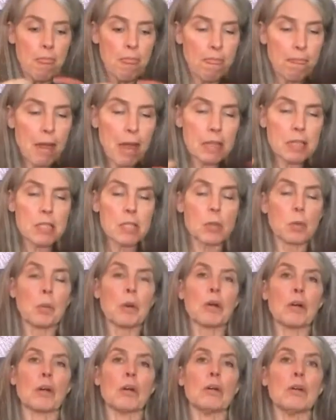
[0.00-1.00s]
that's
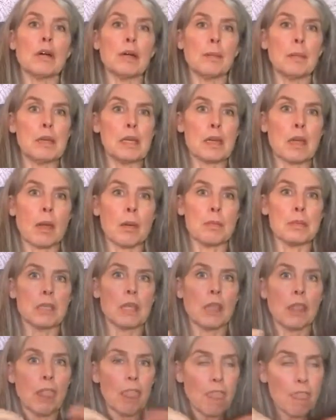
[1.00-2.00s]
where who I be comes
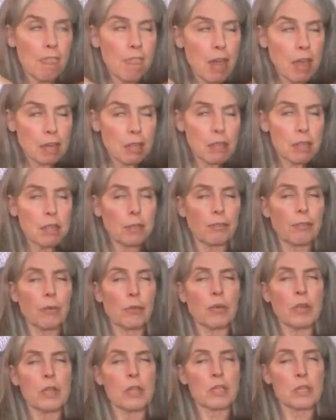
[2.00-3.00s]
in. That's the
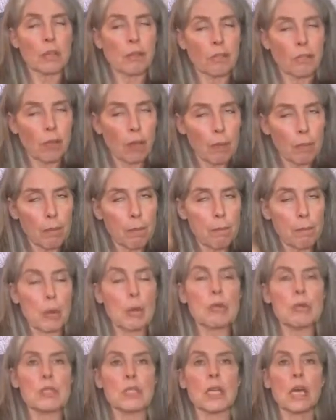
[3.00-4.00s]
fullness of
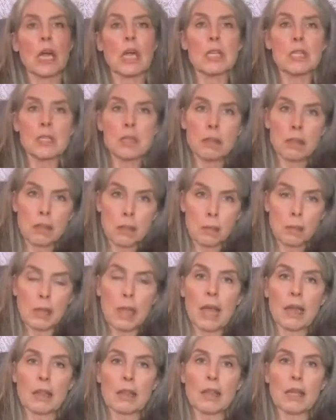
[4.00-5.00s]
both sides, the
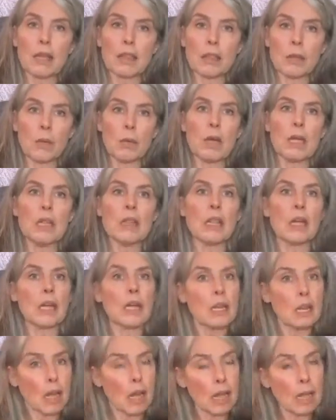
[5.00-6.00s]
black light, the white
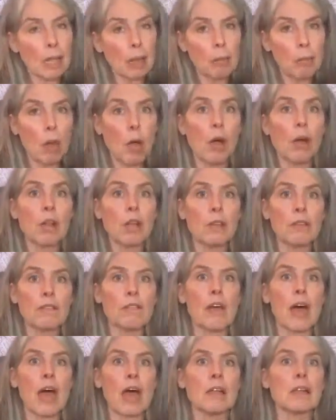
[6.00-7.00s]
light. I am all
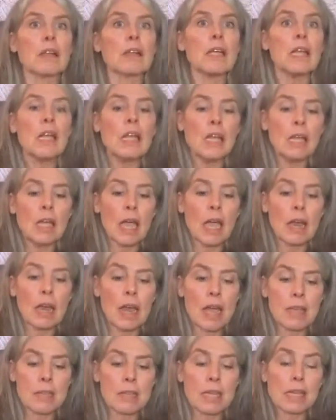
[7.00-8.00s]
of that. And
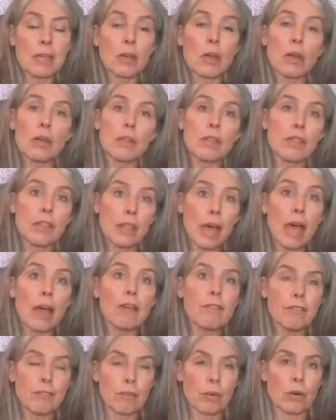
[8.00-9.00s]
as I call
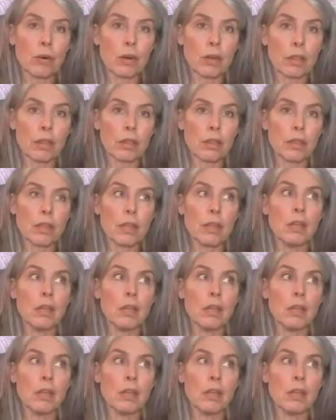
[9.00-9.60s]
that forth,